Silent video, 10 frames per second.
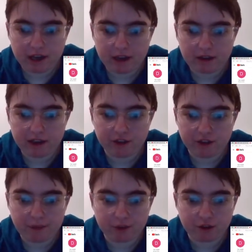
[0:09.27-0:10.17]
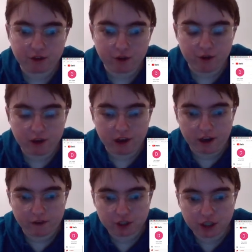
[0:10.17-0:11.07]
8th episode
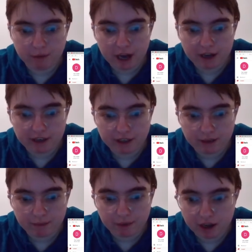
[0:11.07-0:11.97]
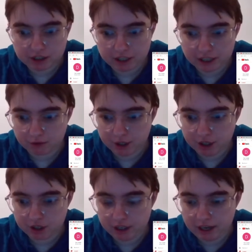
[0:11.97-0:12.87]
of Gmod Idiot Box has reached